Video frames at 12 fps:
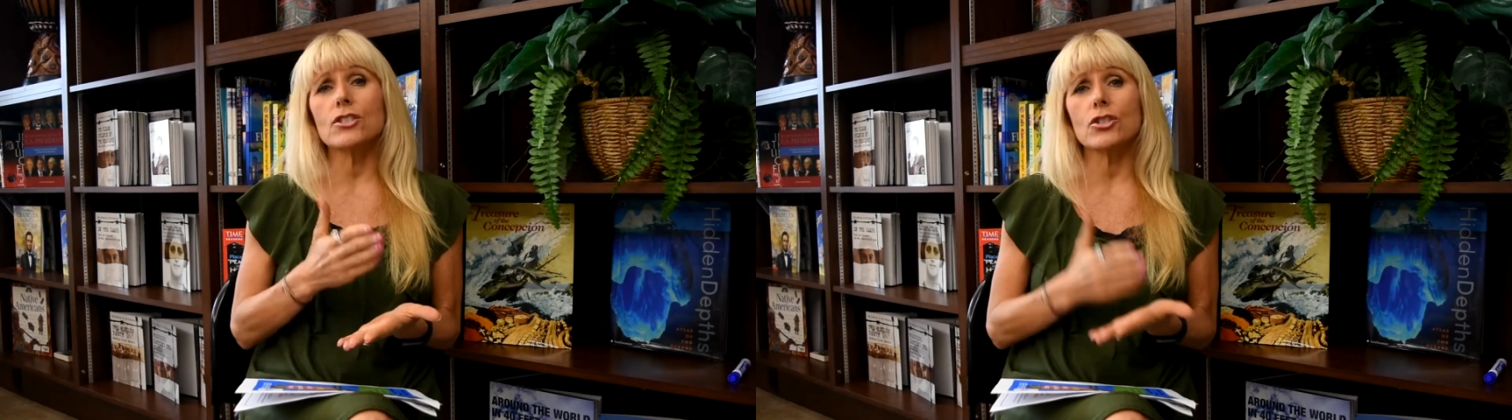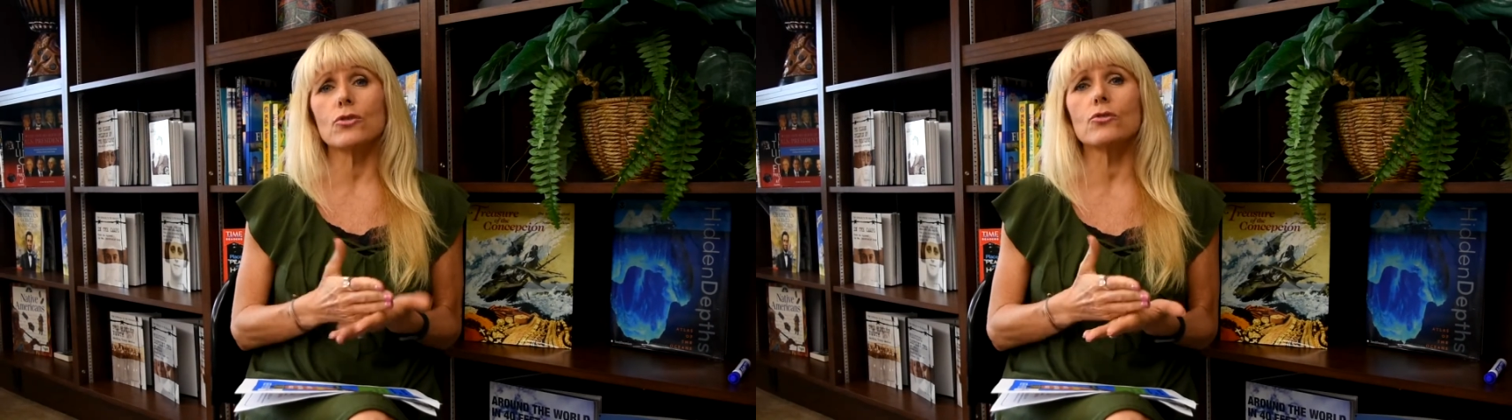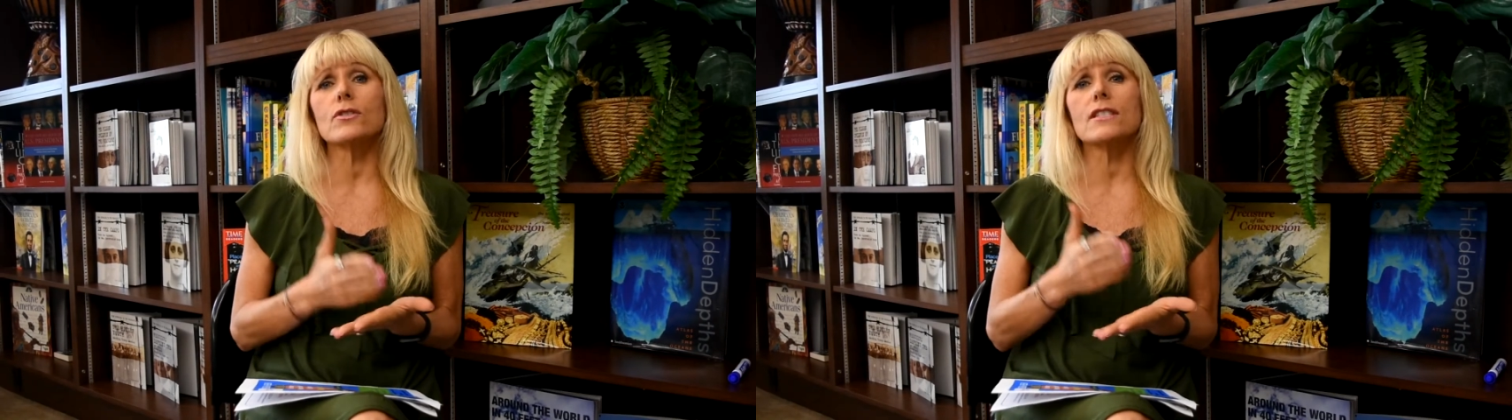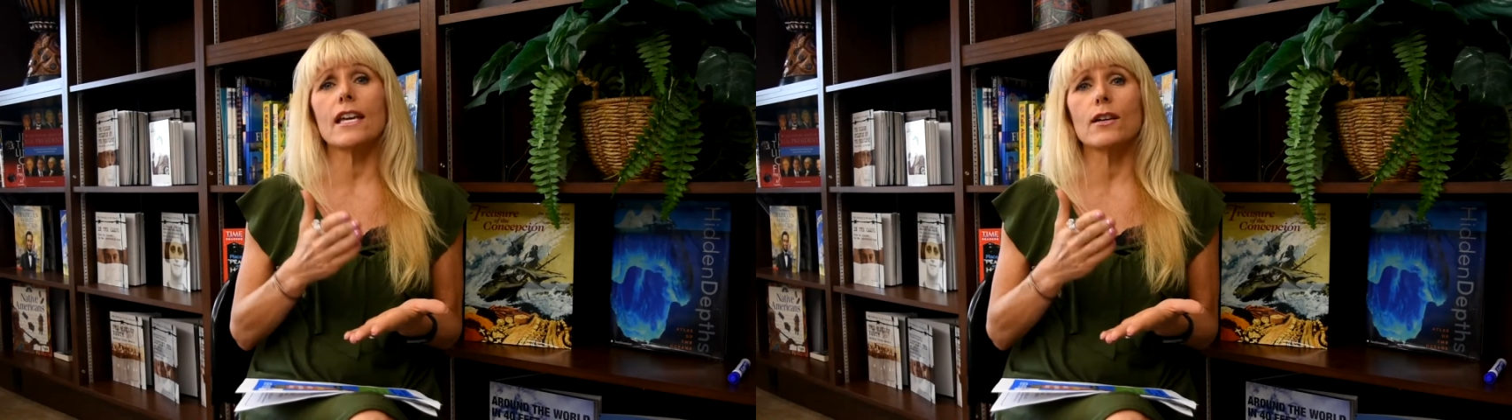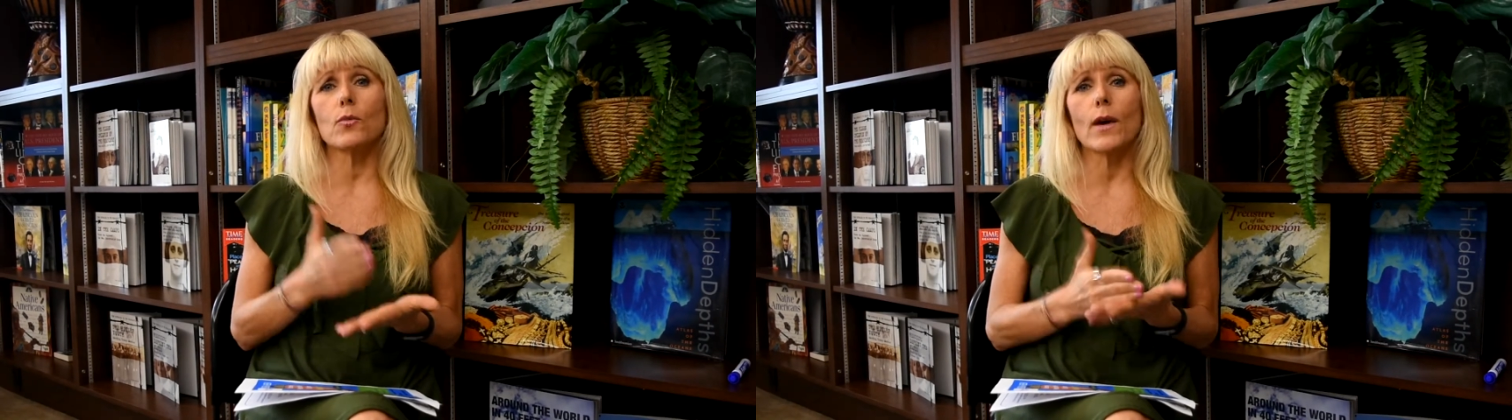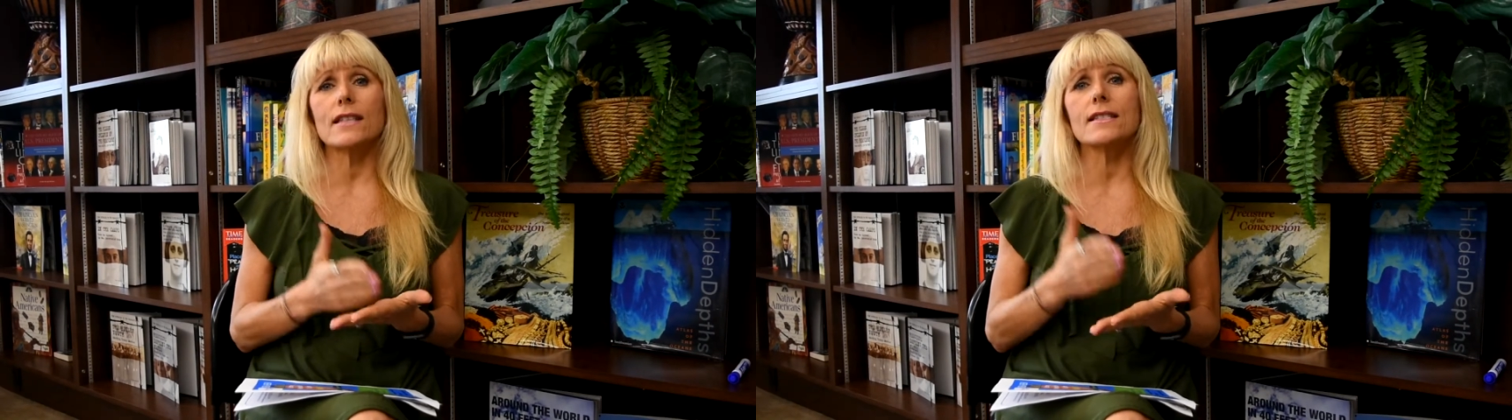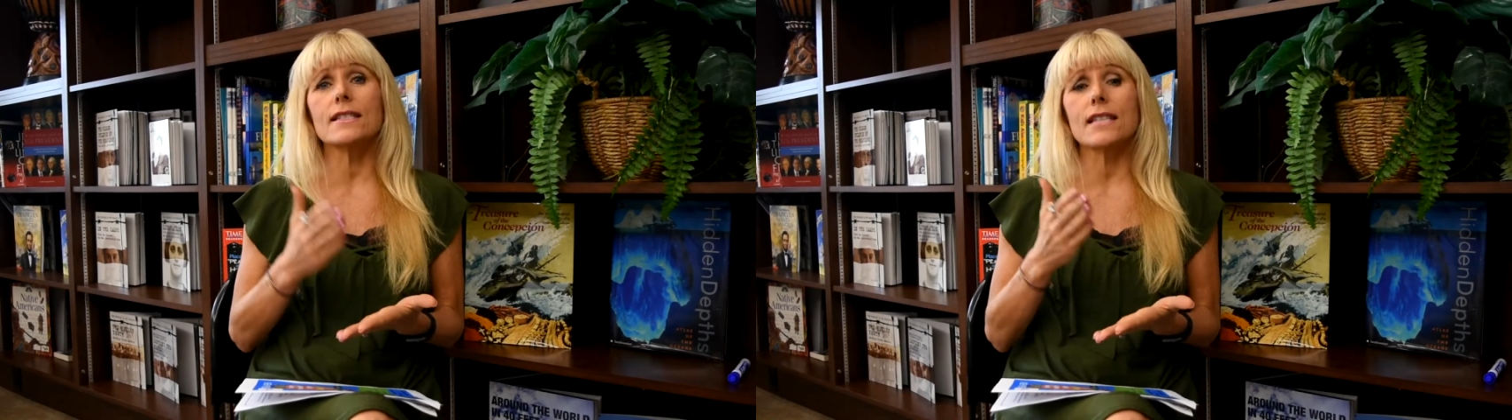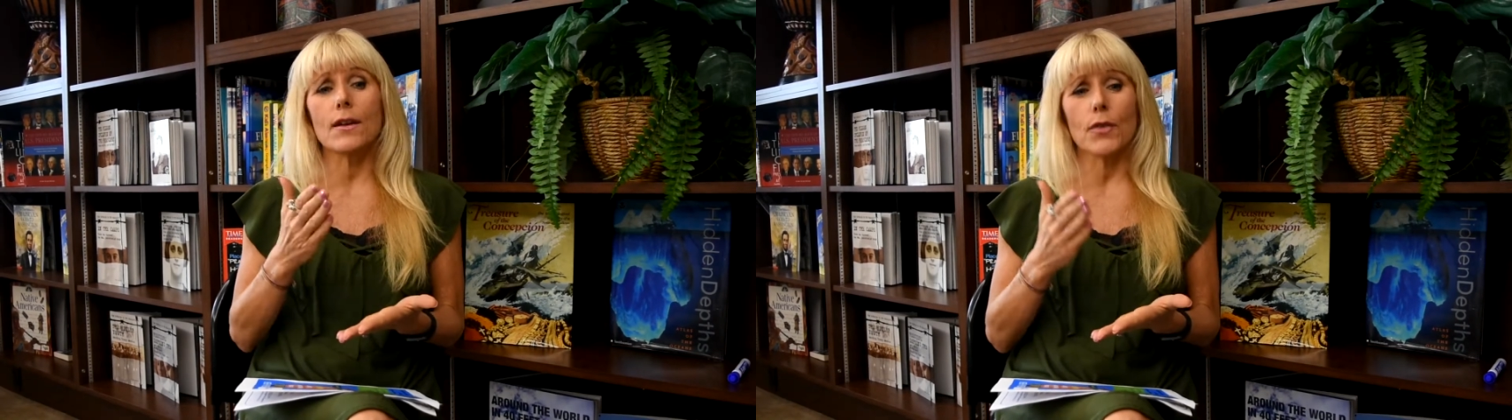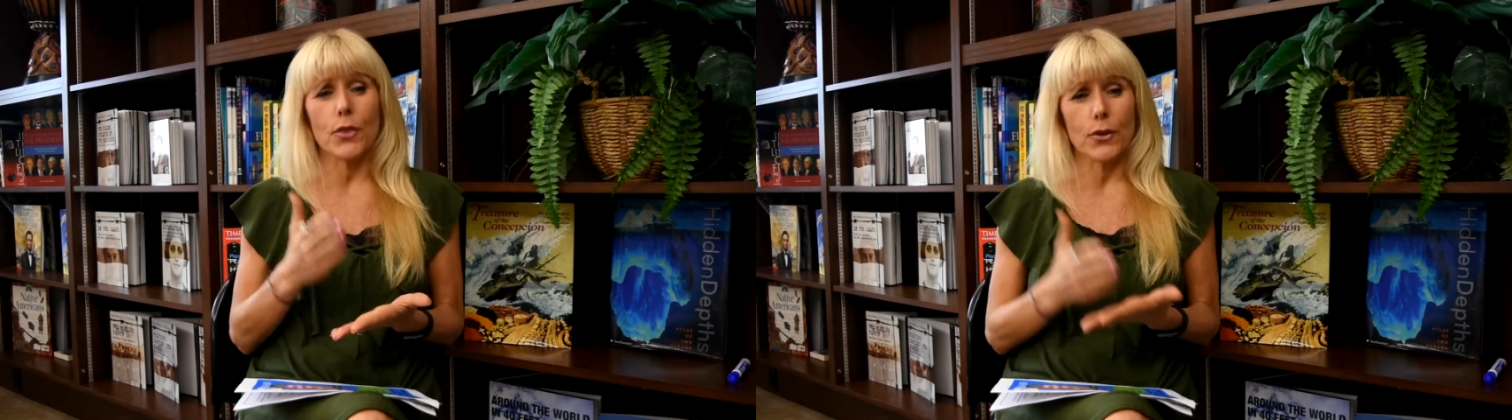Tuesday, Wednesday,